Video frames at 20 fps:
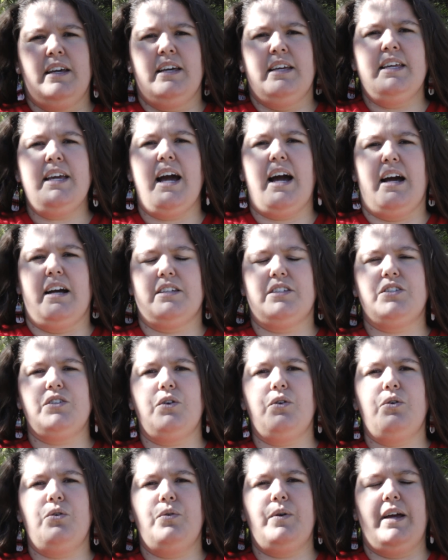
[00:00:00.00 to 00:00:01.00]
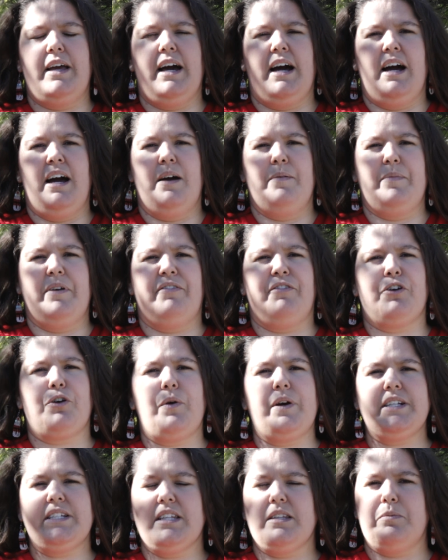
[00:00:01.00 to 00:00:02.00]
Yeah, so if you're
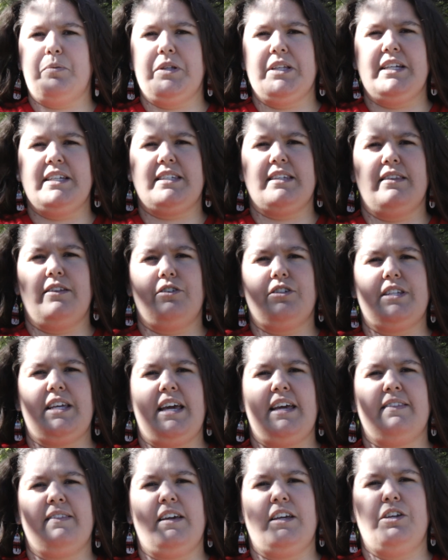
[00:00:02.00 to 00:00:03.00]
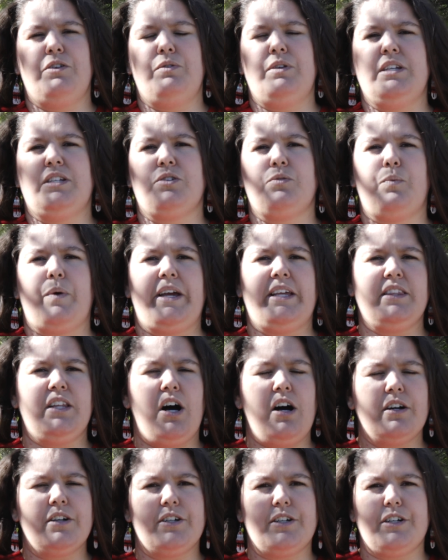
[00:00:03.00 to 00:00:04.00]
going to the police and they're saying that you need to wait
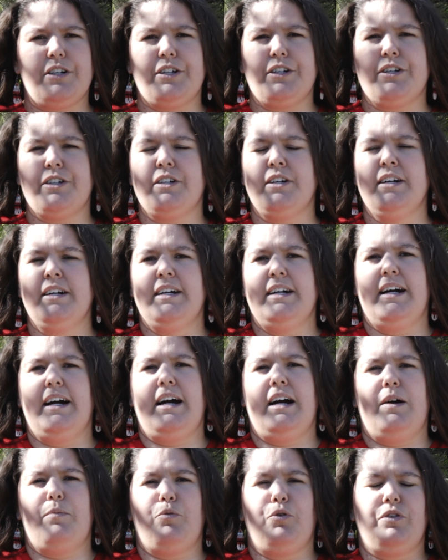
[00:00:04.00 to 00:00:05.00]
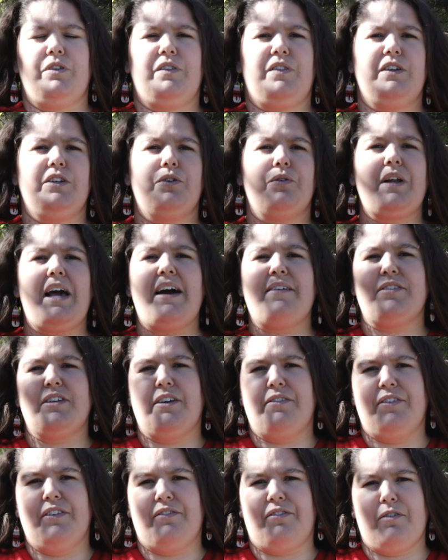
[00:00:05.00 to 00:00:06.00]
longer, or that they don't have
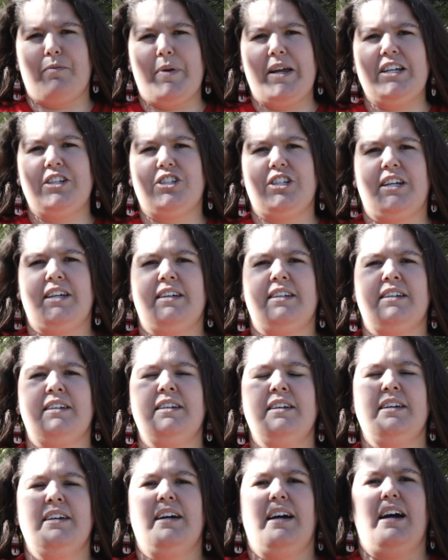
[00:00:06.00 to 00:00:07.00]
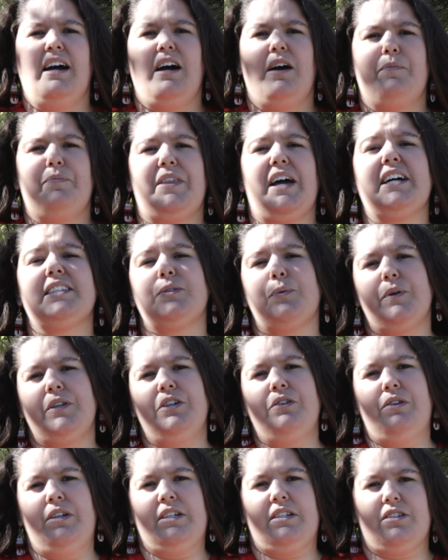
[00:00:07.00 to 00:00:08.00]
enough information, that's when
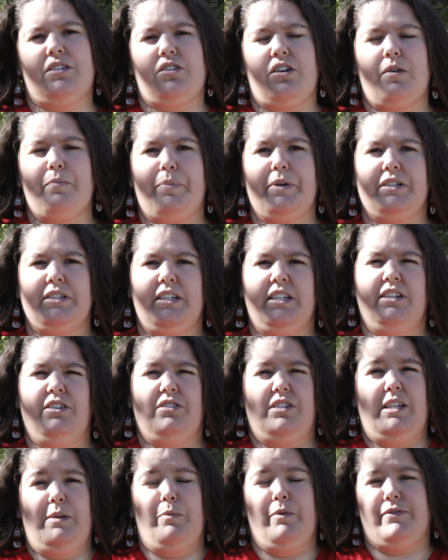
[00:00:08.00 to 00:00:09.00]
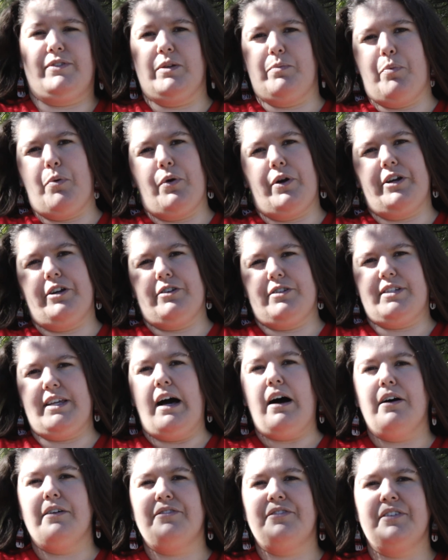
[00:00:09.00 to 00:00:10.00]
you need to start building your team of support
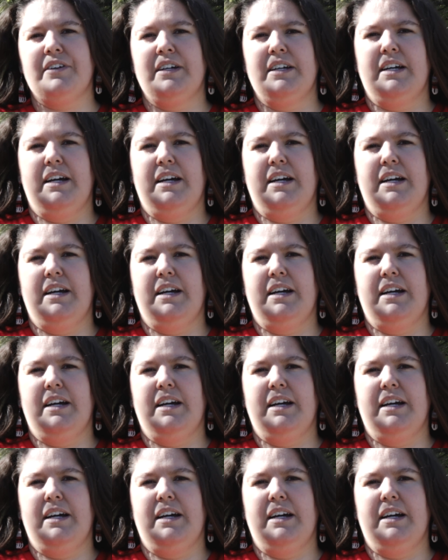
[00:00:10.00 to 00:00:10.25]
yourself.